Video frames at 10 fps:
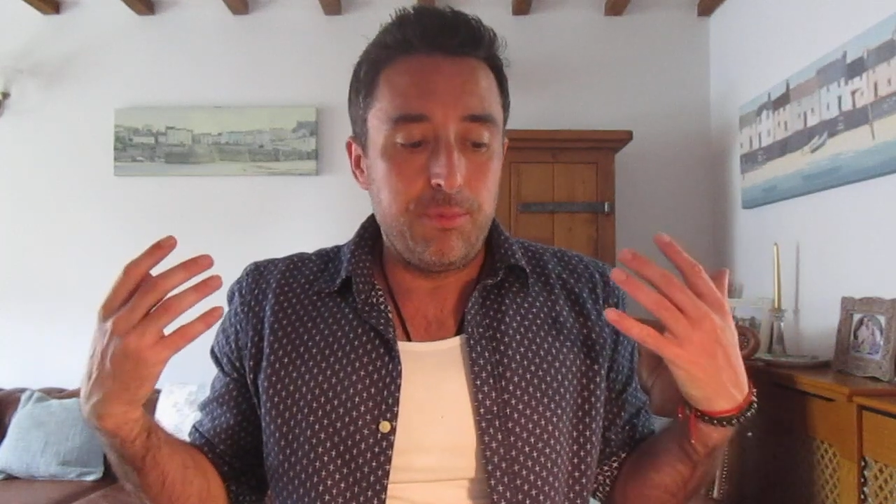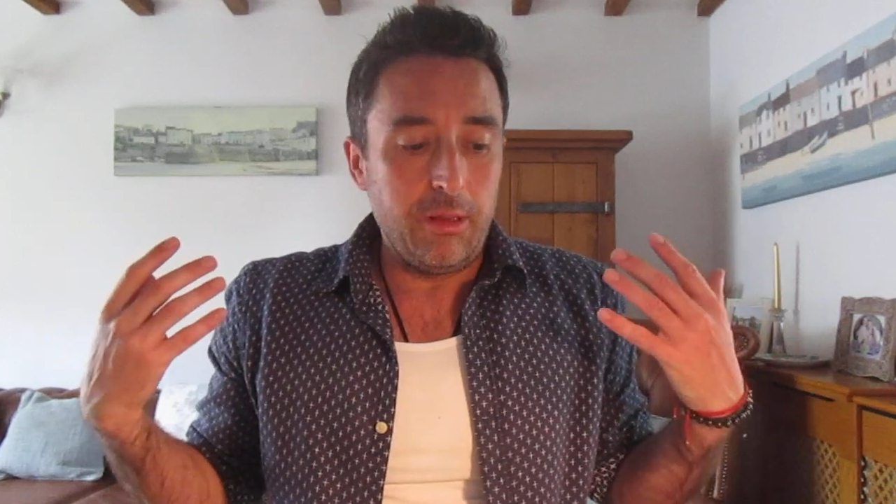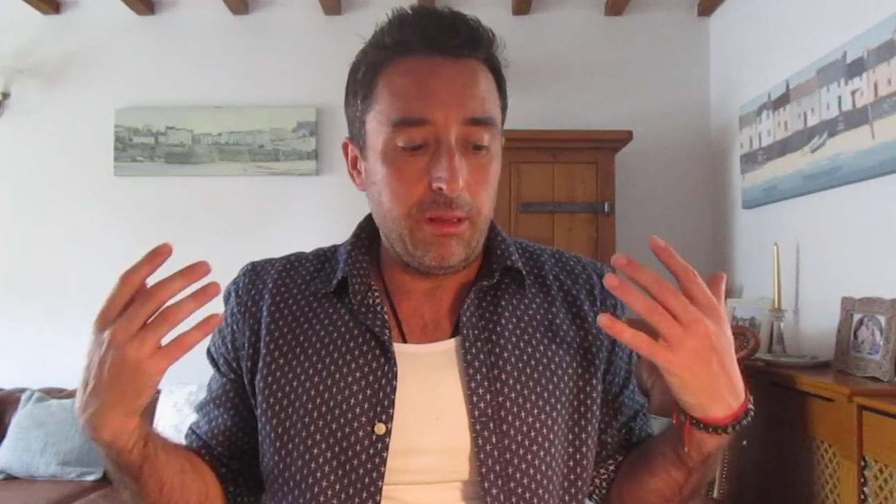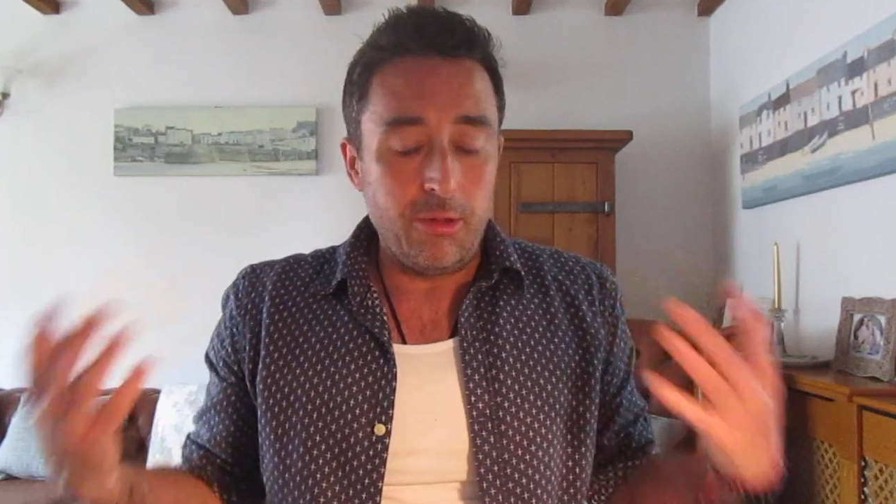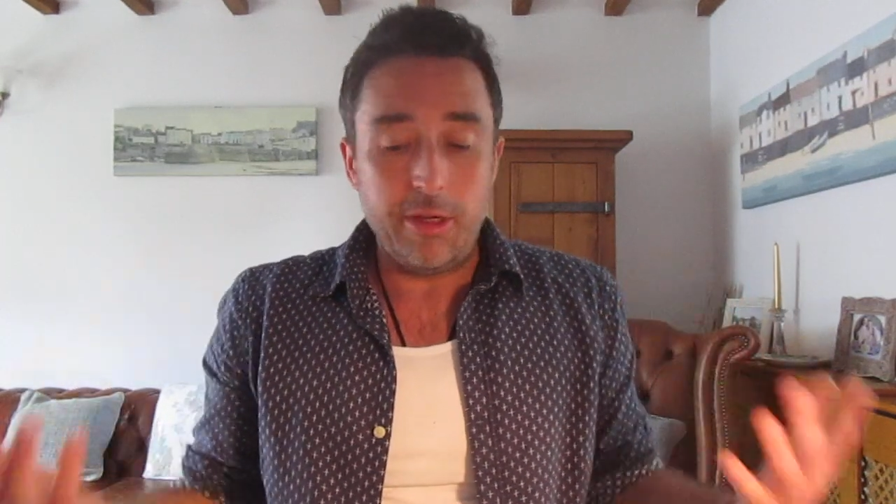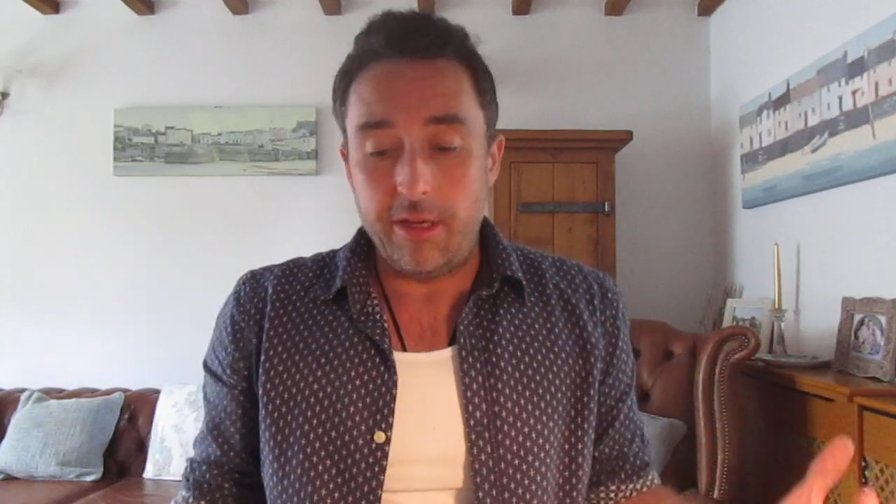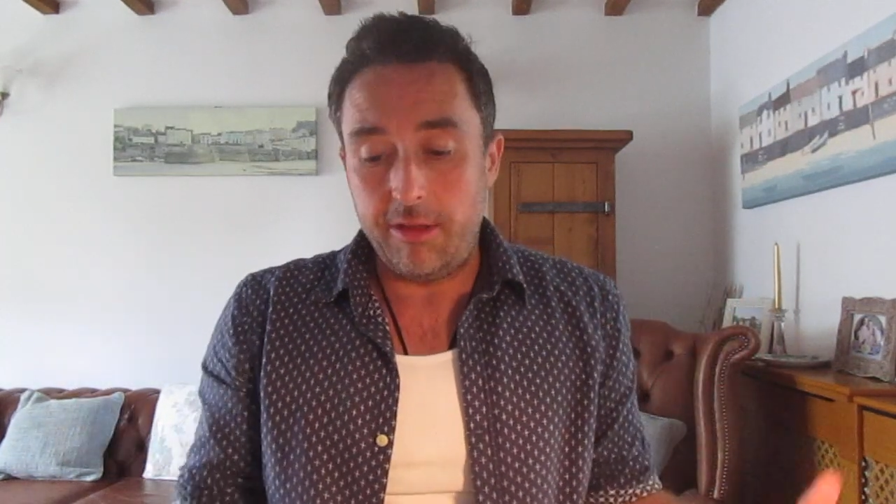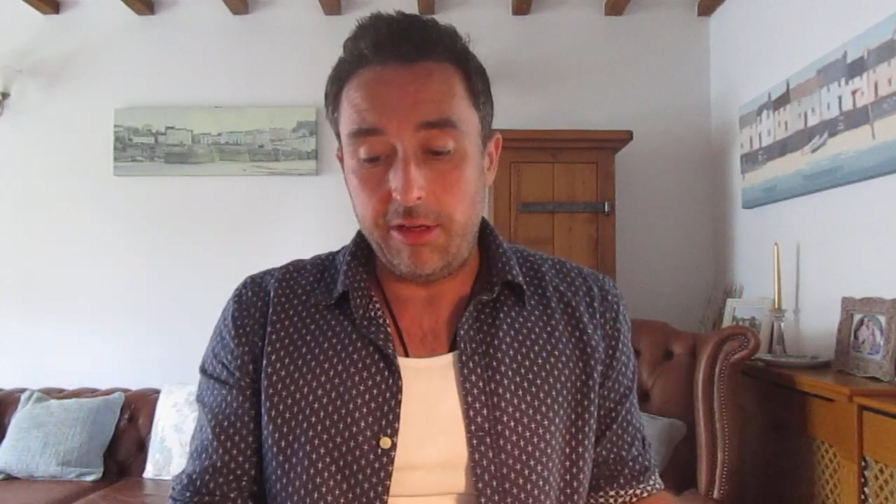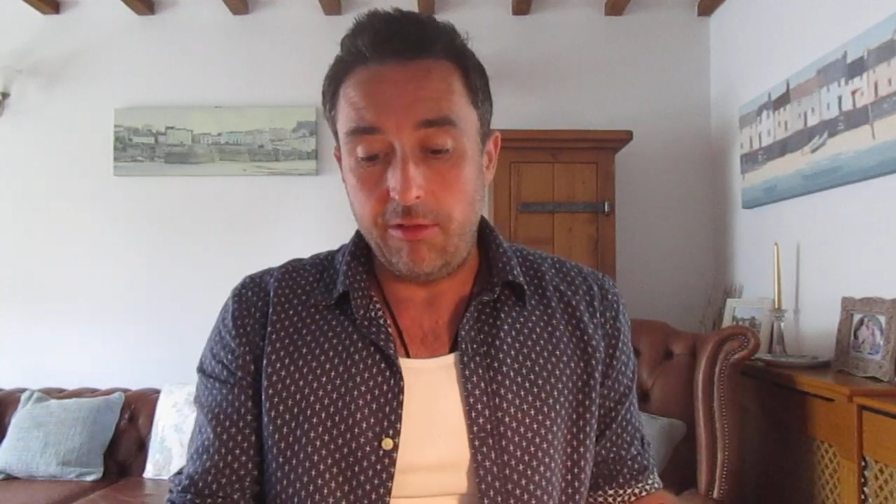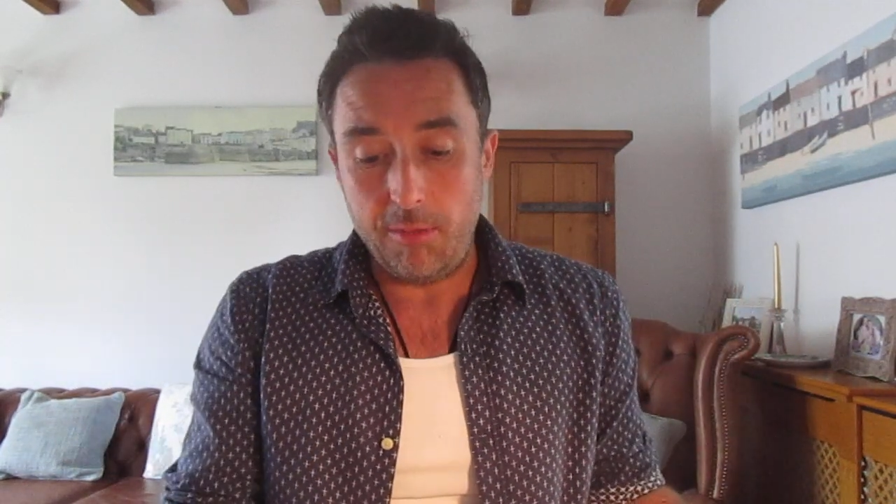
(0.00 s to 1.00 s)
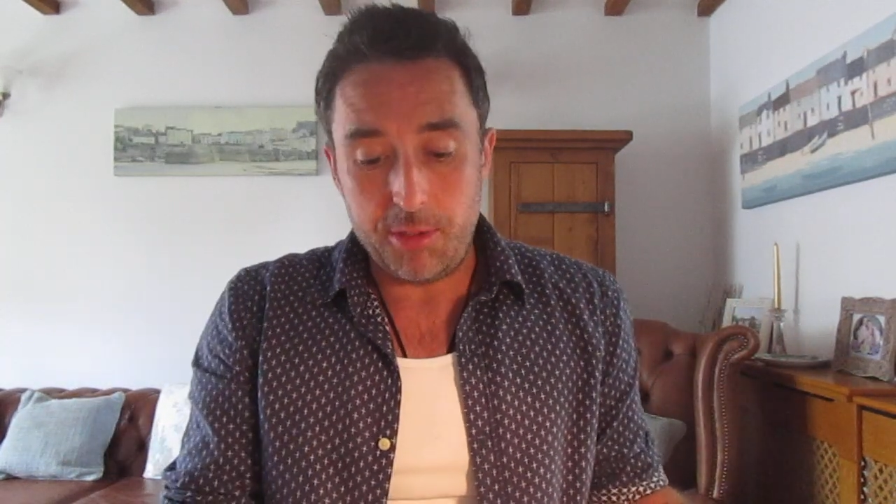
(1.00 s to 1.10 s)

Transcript: looking at your